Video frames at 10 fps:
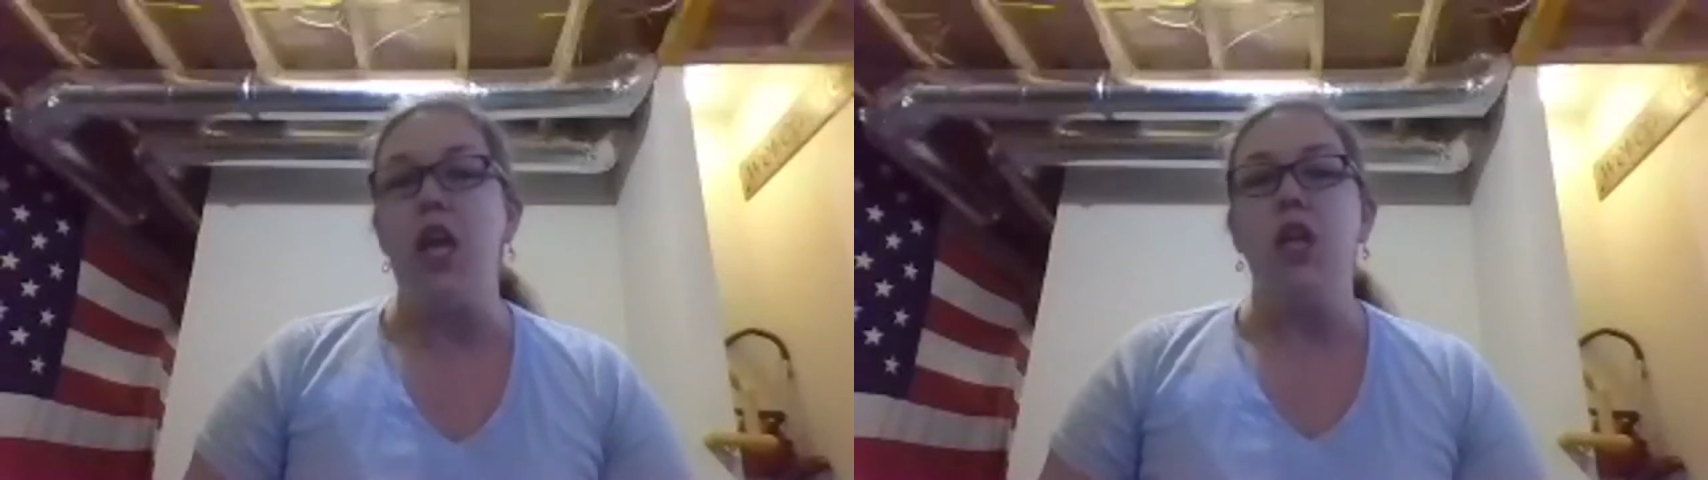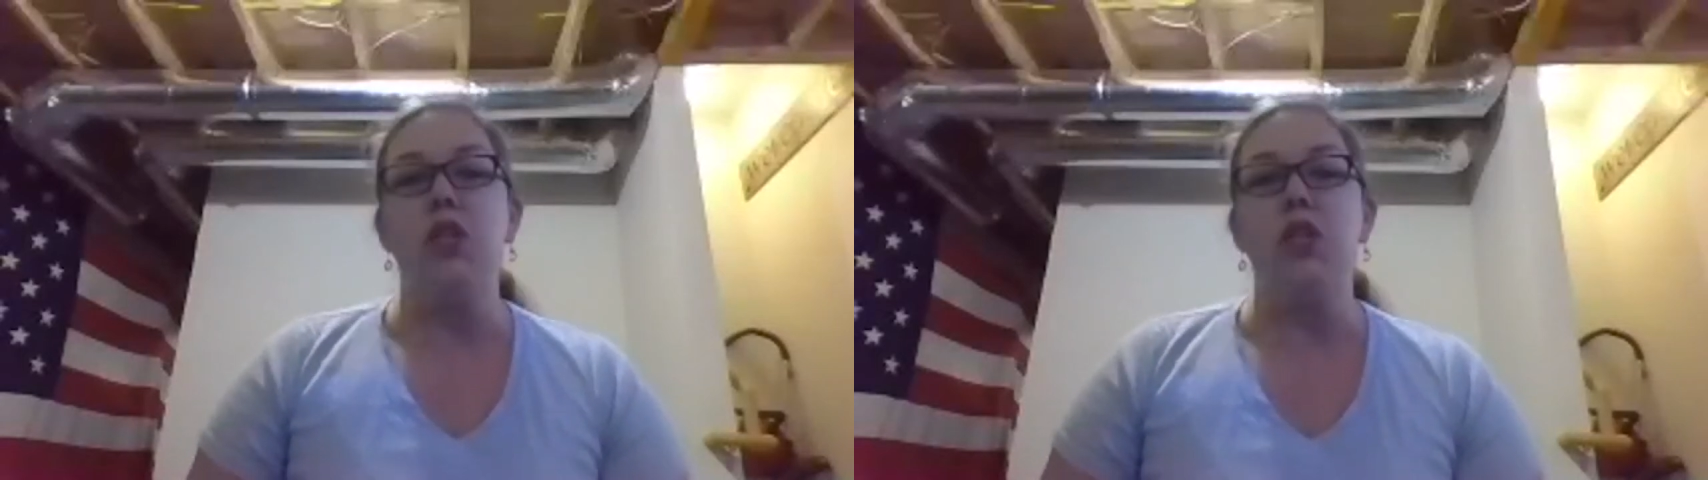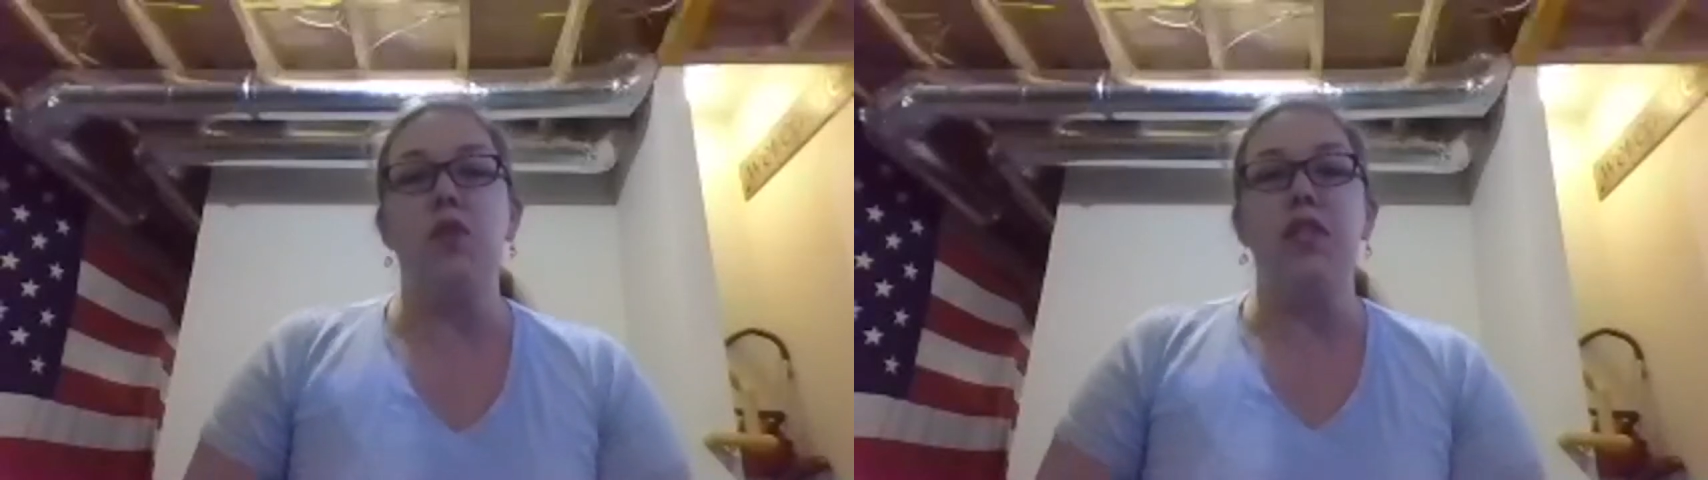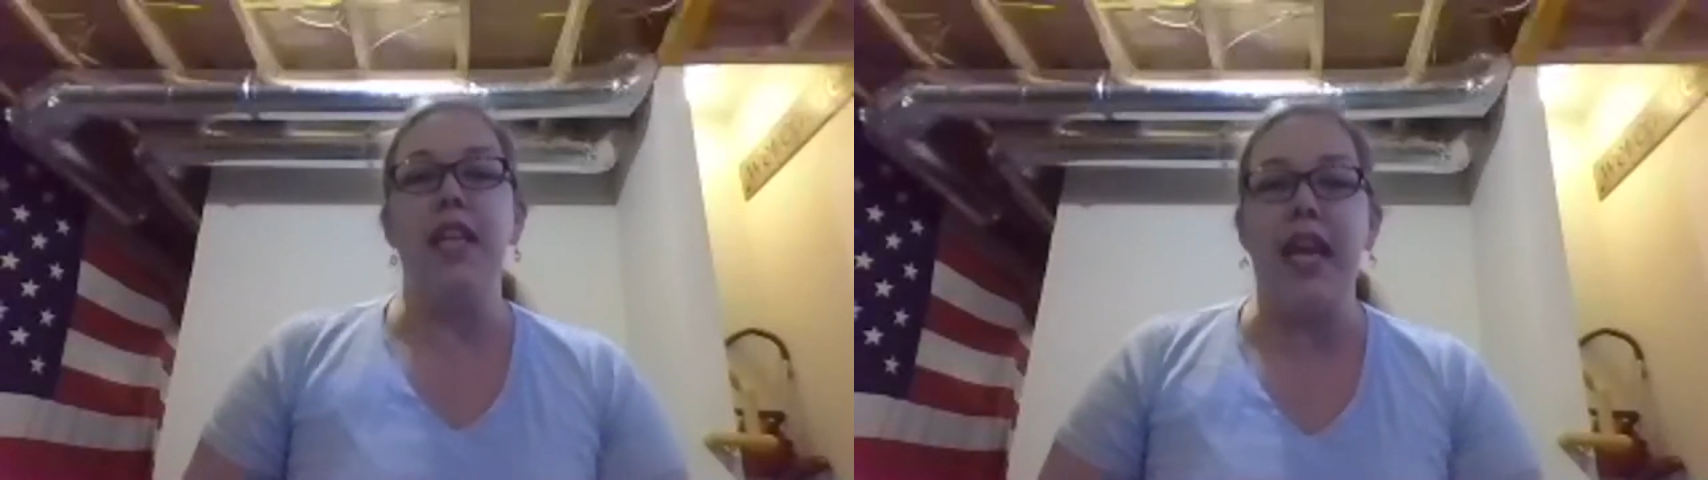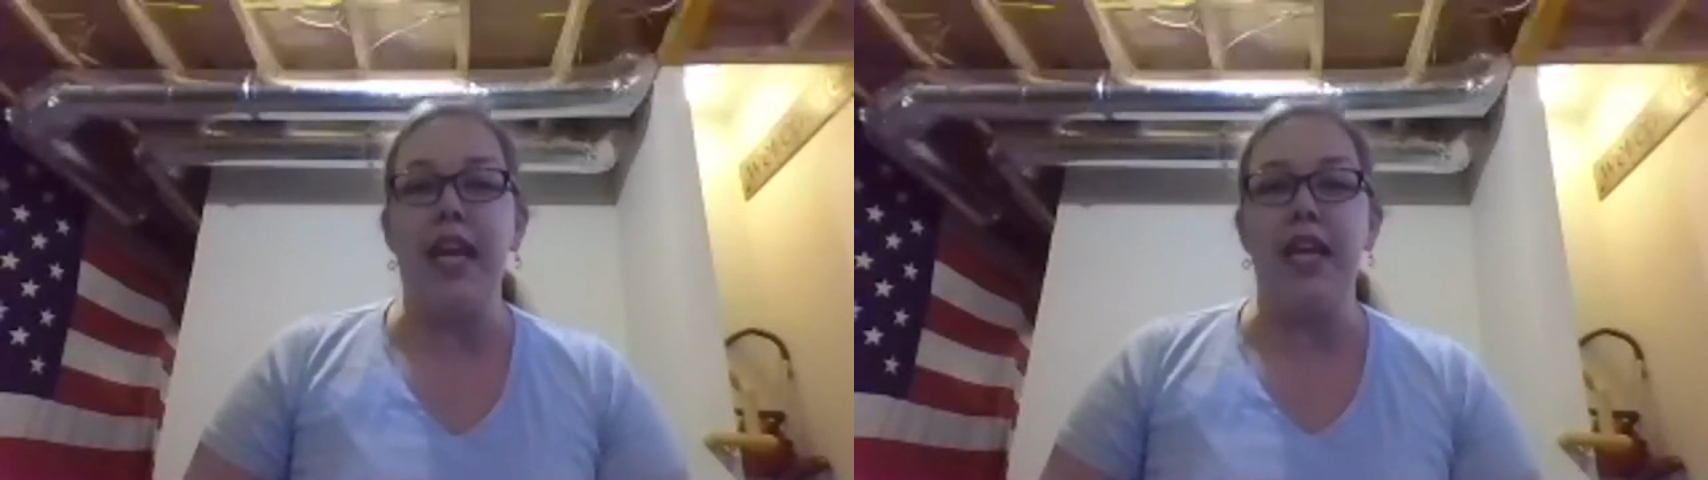So
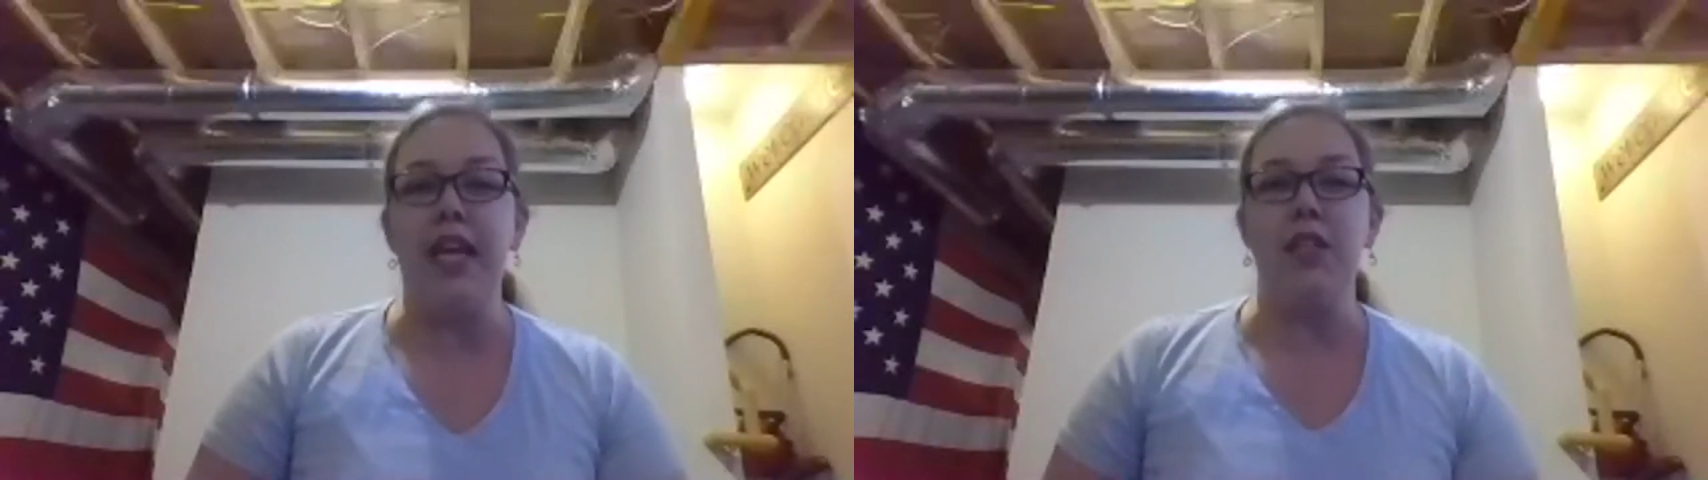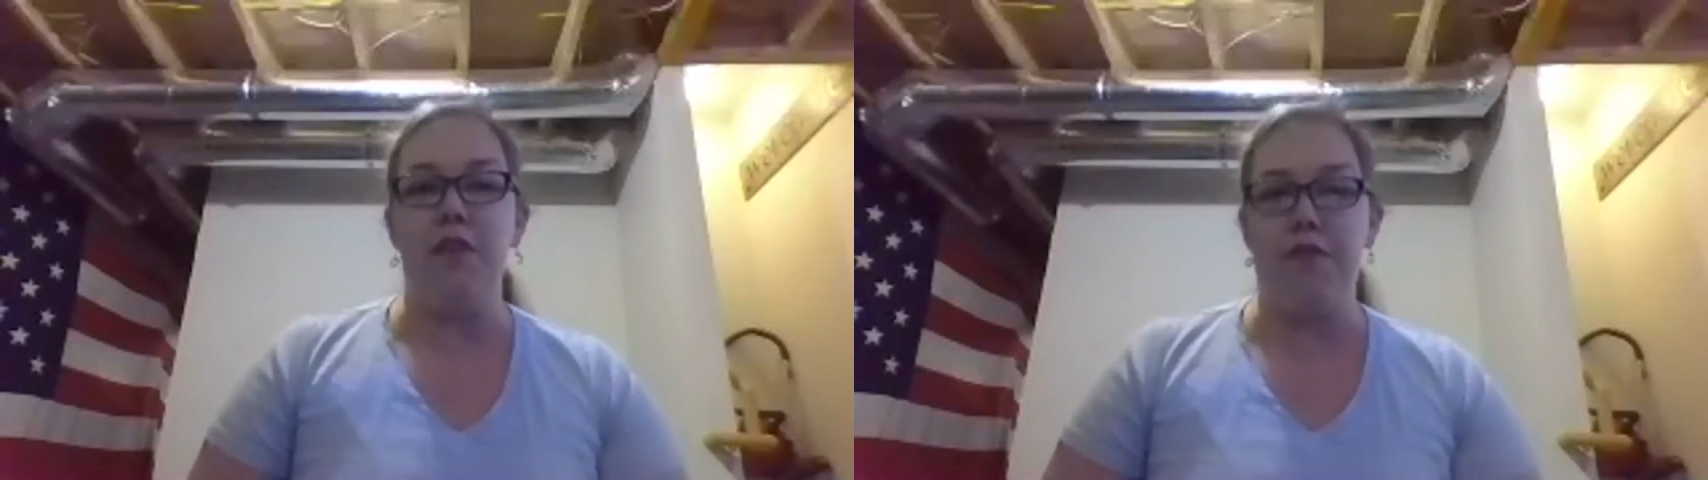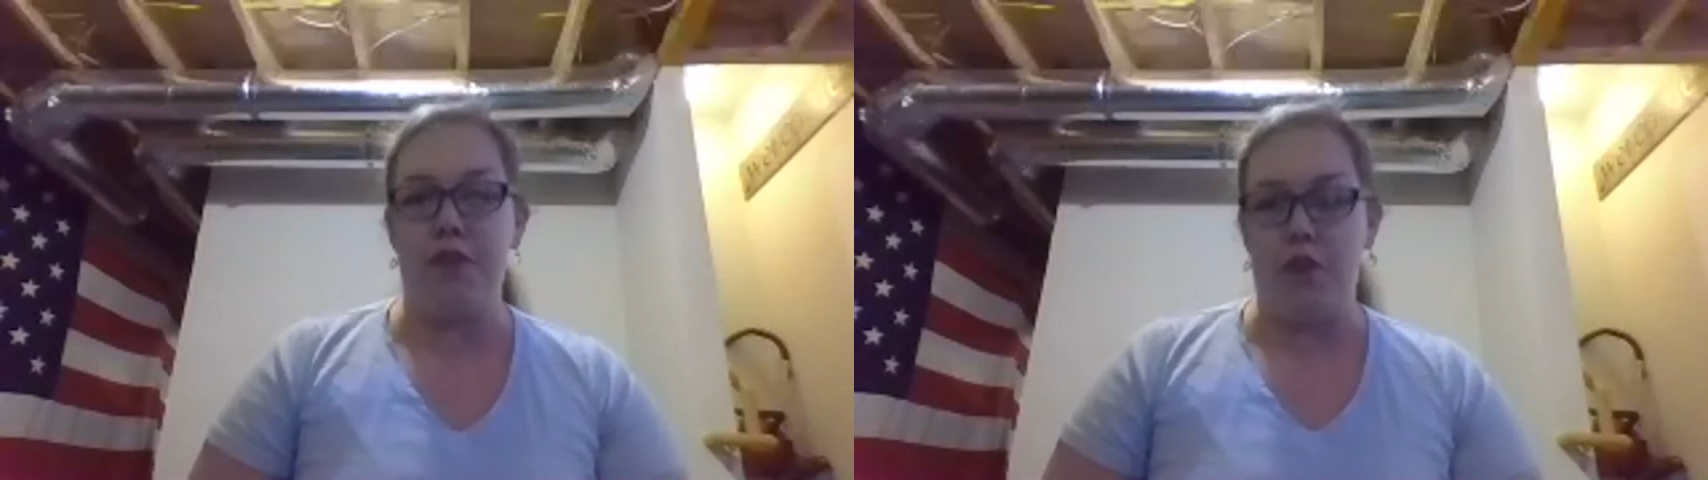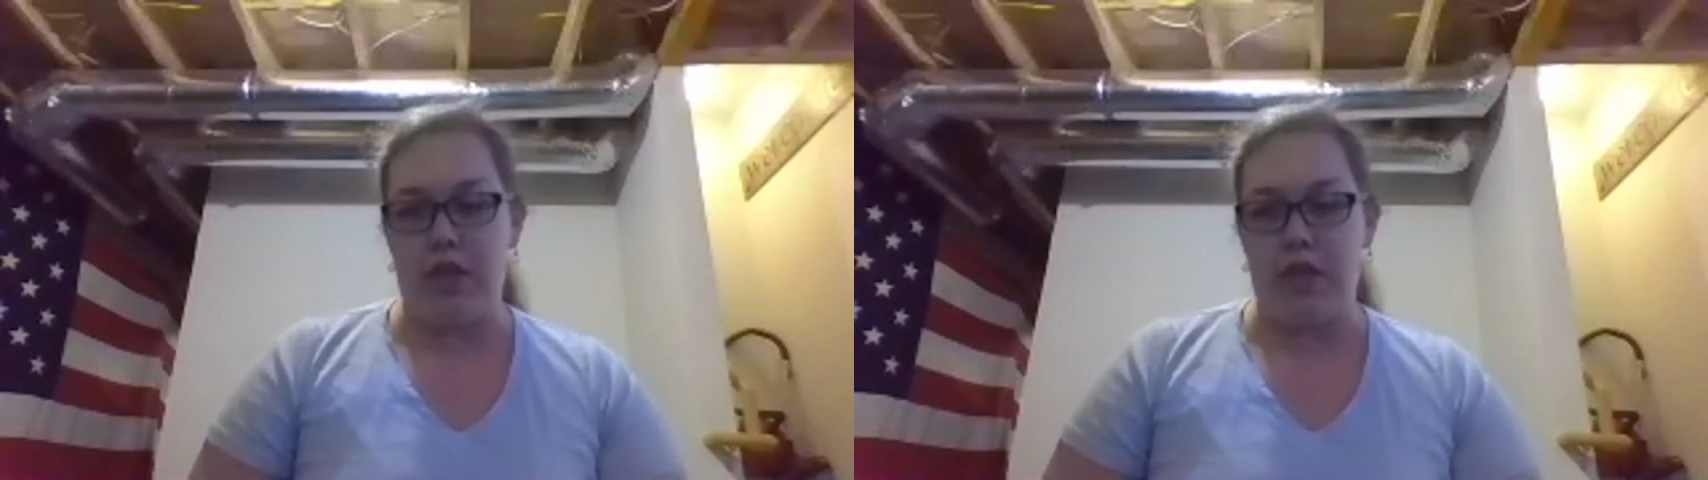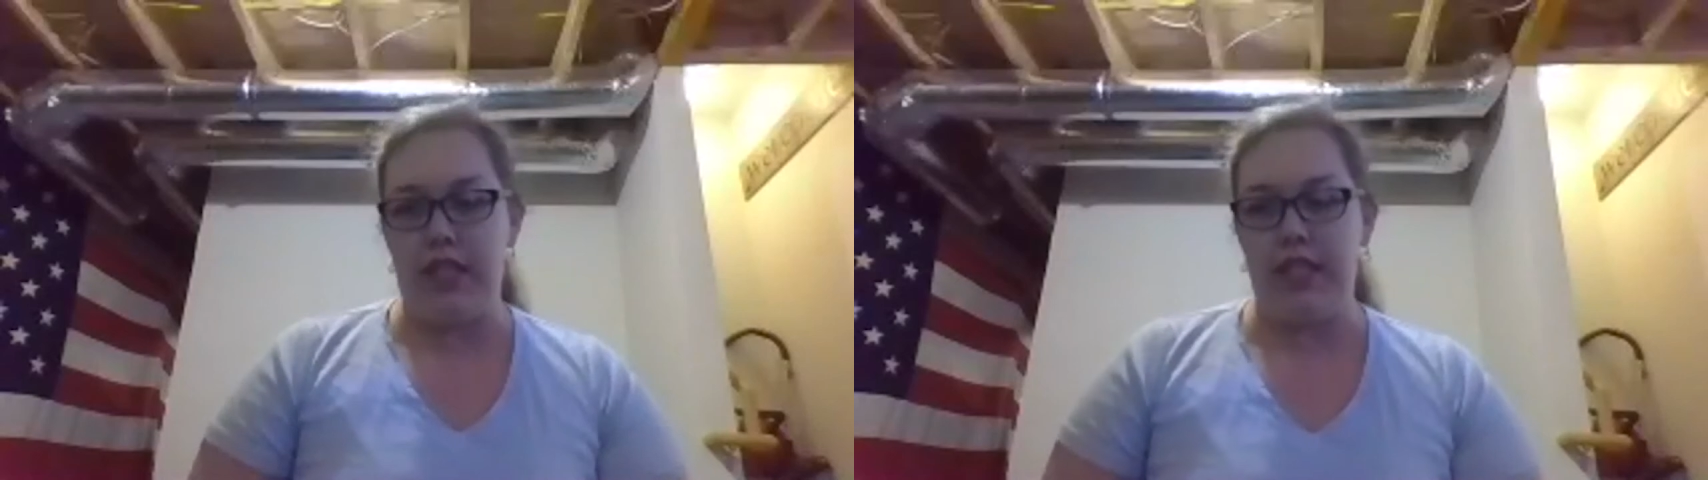today's focus